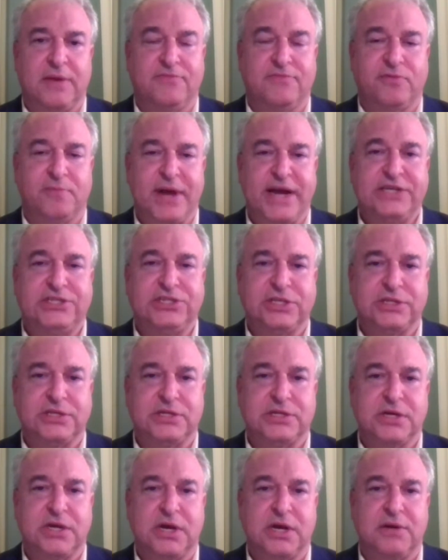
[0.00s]

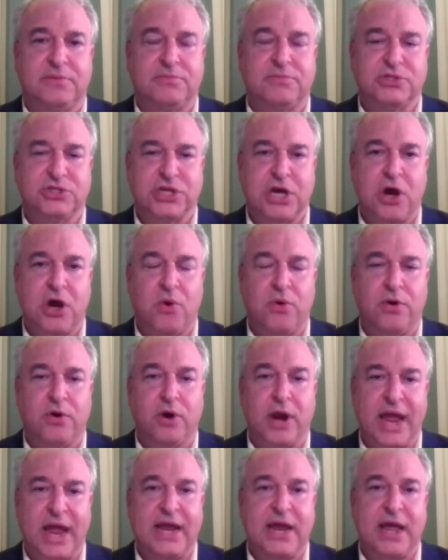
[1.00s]
information zone,
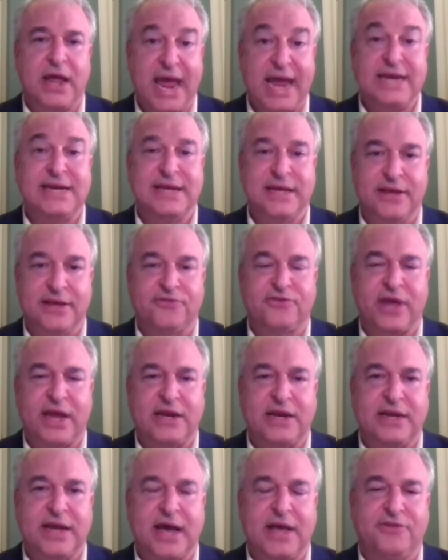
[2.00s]
or
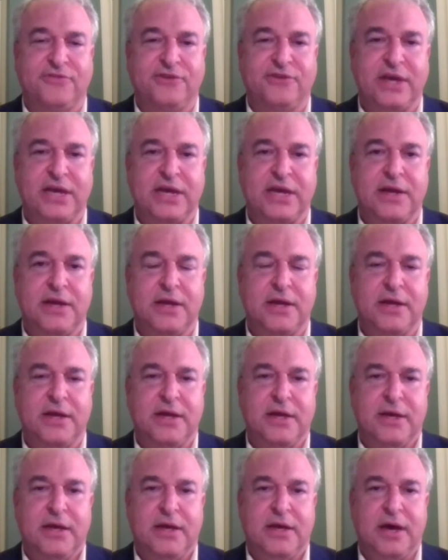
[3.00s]
ADIZ,
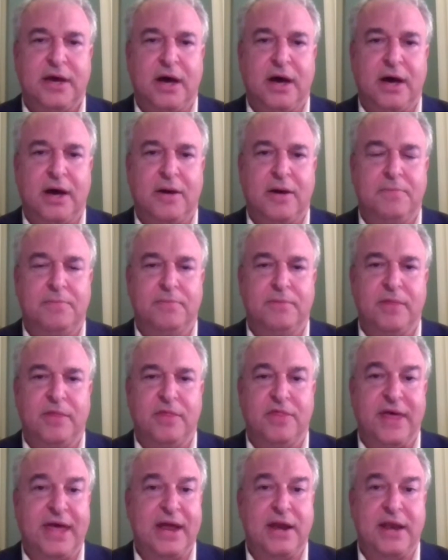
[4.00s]

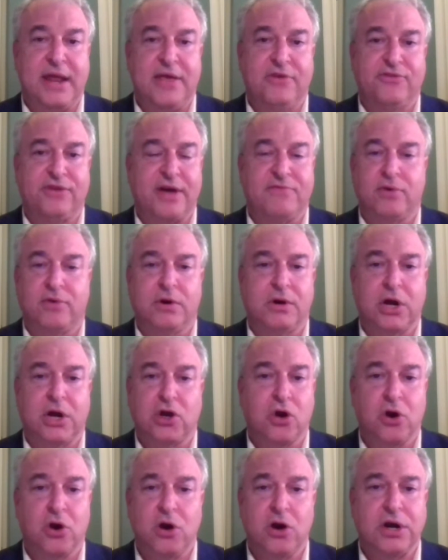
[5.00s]
than has ever
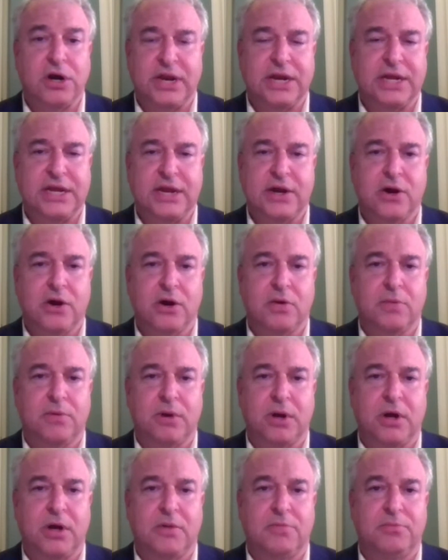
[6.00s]
occurred in a year
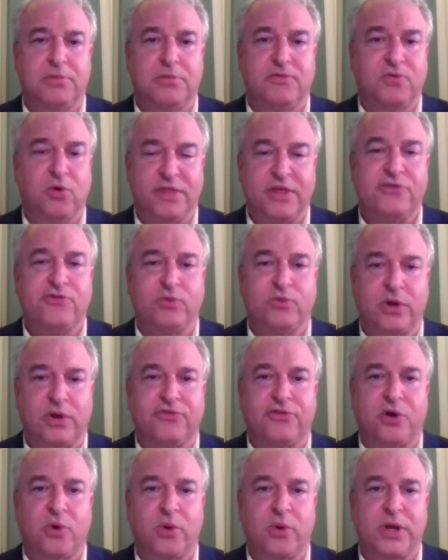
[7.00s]
before this
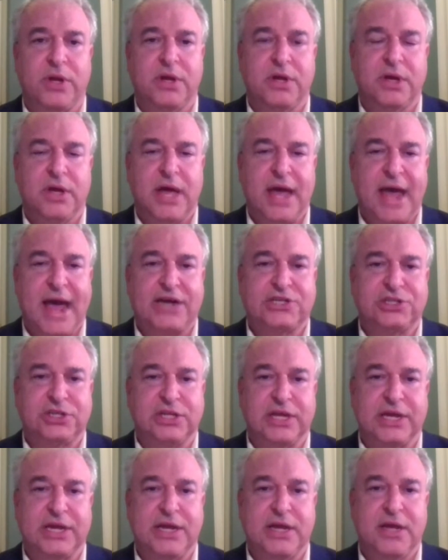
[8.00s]
one. So we
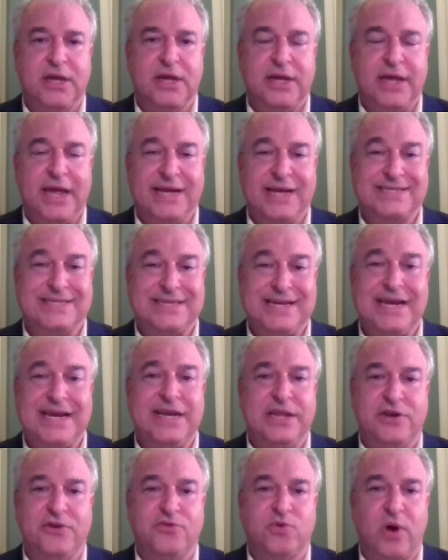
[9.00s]
actually
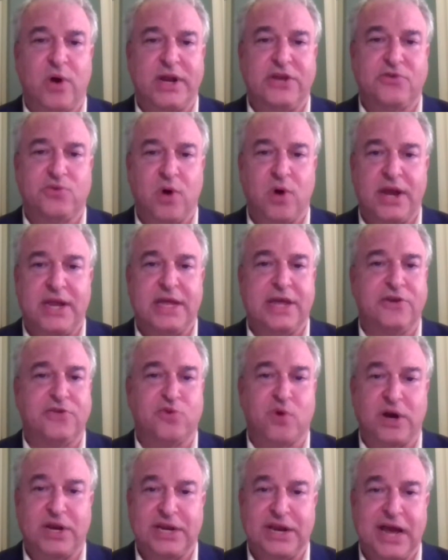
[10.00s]
exceeded 2020 and
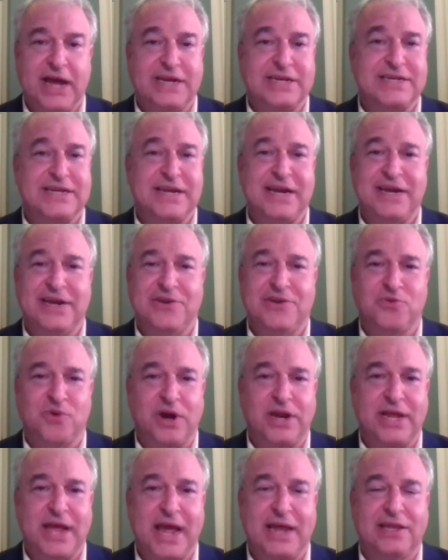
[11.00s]
2019 and
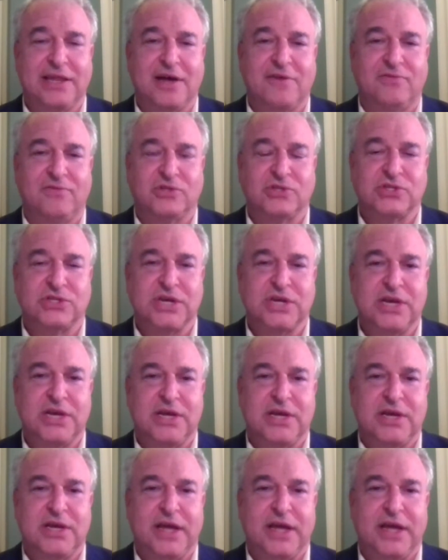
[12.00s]
28 levels